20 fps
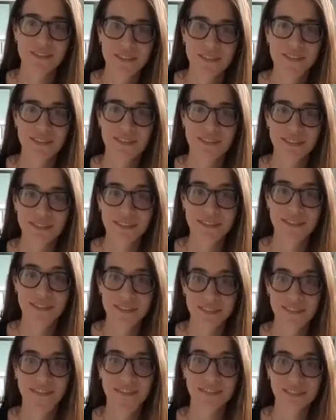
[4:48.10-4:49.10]

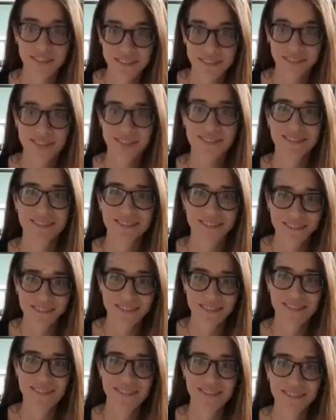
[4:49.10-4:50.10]

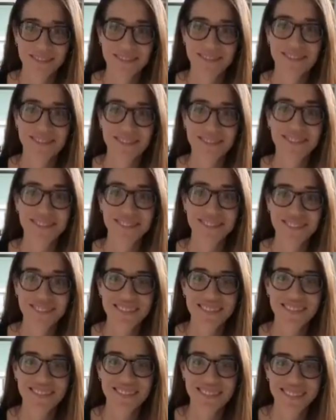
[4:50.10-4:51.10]

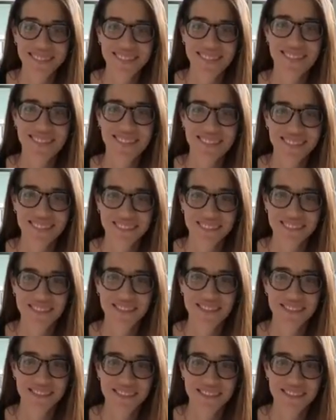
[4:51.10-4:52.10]

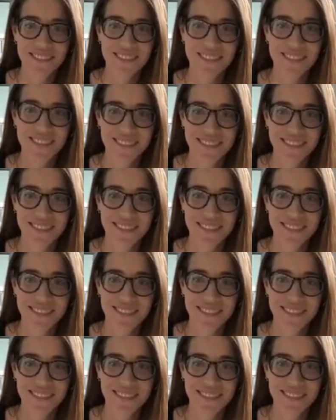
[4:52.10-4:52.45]
The person shown says nothing.